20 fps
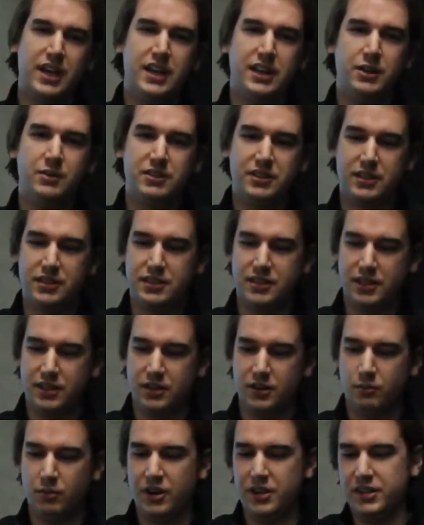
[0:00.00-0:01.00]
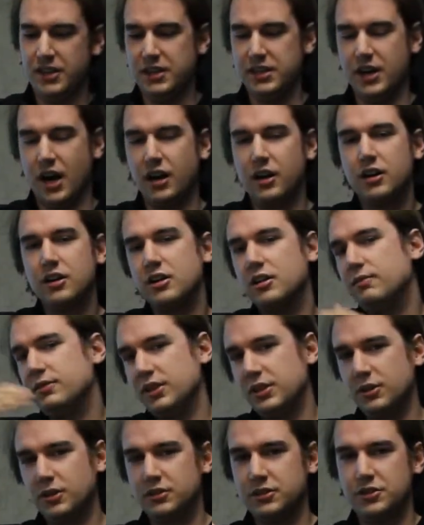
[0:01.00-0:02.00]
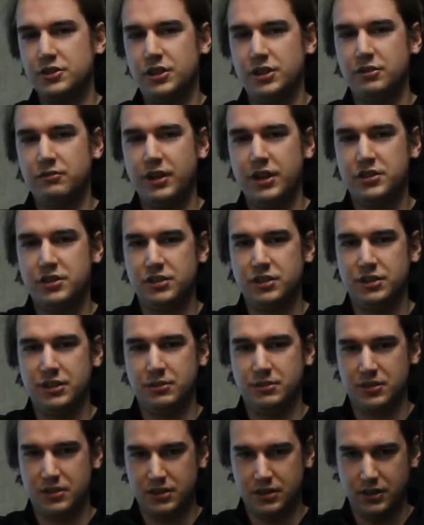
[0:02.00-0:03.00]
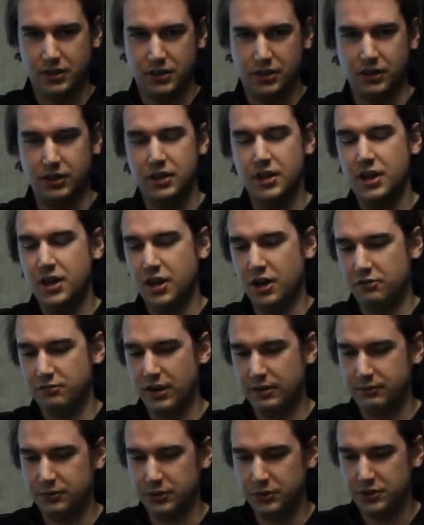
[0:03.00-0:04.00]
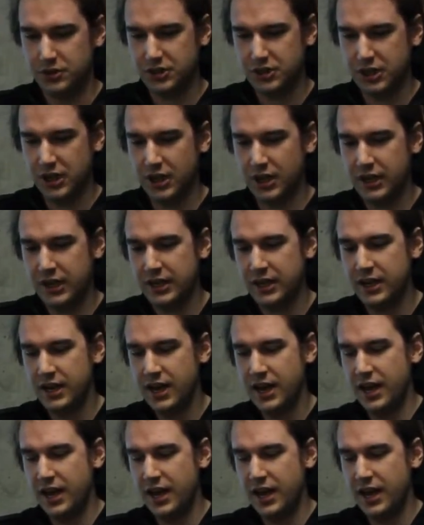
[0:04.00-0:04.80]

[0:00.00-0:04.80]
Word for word: He was considered one of the younger of the older generation, he was still a revolutionary.